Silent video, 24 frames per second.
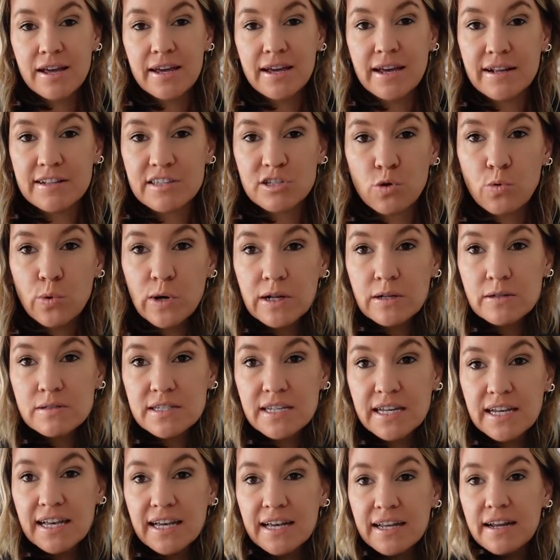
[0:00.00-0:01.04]
It's
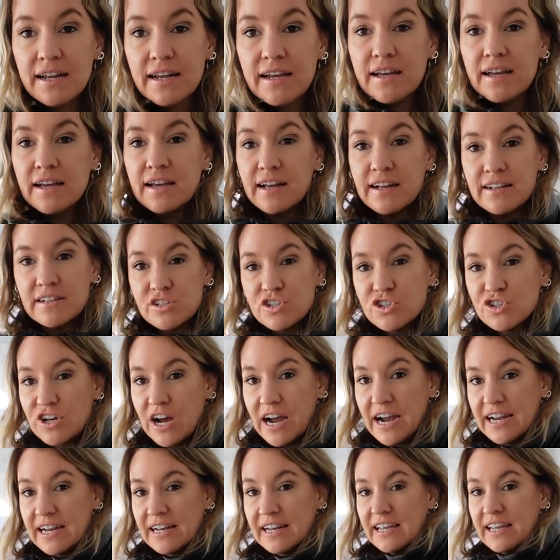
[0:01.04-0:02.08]
quilted, it's
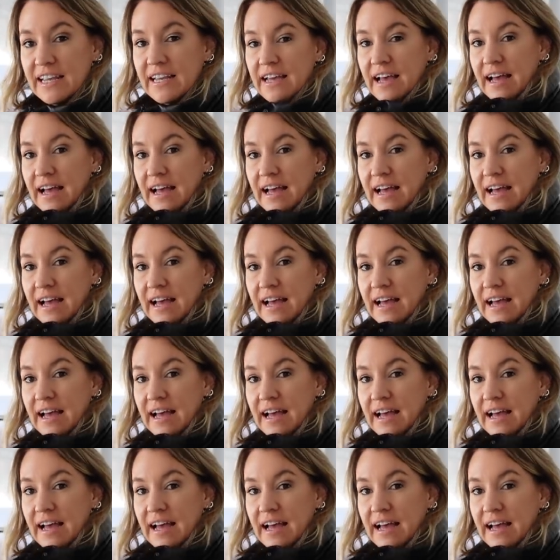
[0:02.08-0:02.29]
shiny,